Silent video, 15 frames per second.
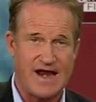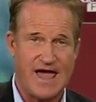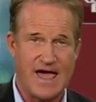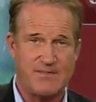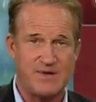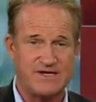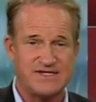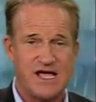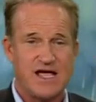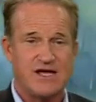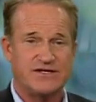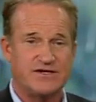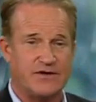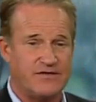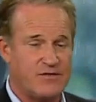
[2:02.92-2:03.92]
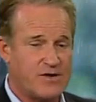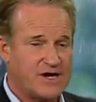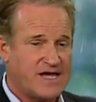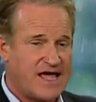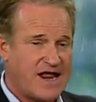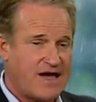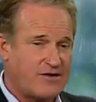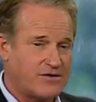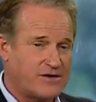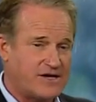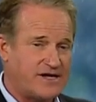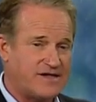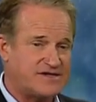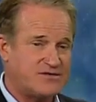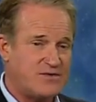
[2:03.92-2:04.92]
happens. So if you want to get out
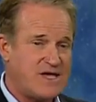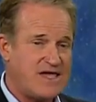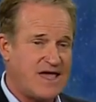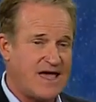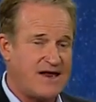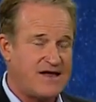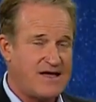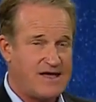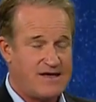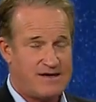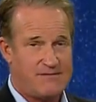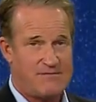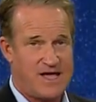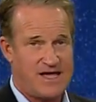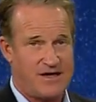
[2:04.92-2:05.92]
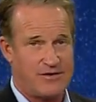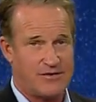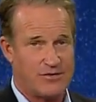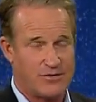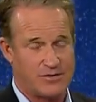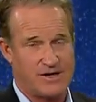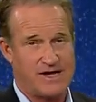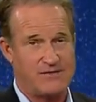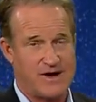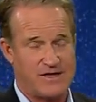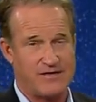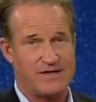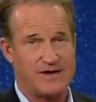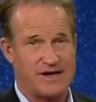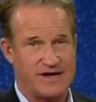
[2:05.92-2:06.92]
early this weekend, make it early
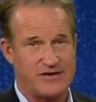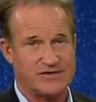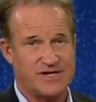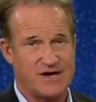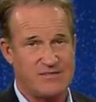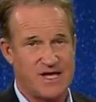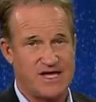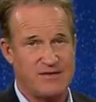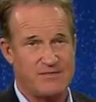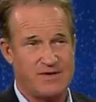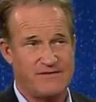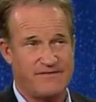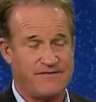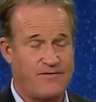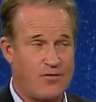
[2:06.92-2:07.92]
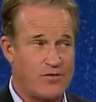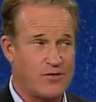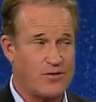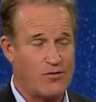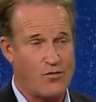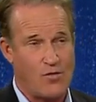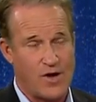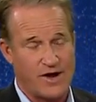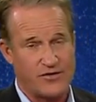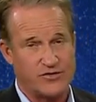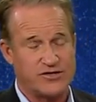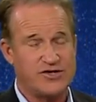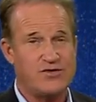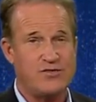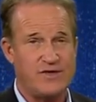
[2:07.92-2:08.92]
rather than later. Try to make it before 1 or
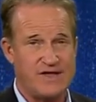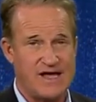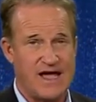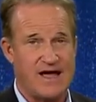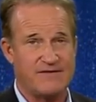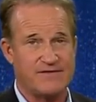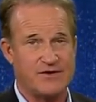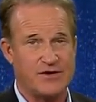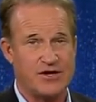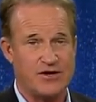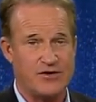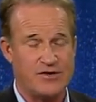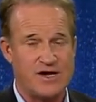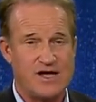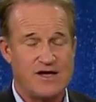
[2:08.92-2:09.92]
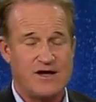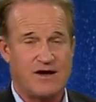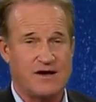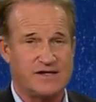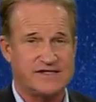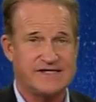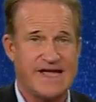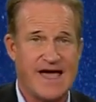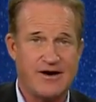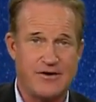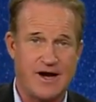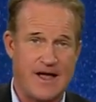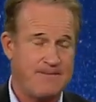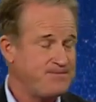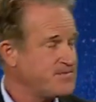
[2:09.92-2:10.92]
2 in the afternoon on
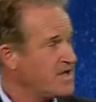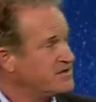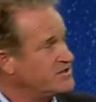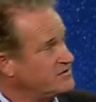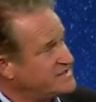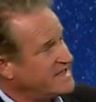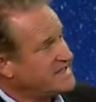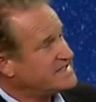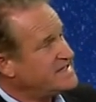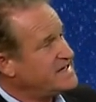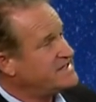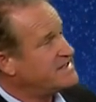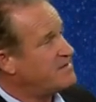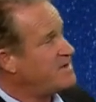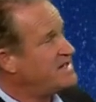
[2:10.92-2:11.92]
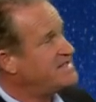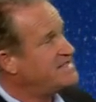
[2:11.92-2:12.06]
Saturday. So 60s to mid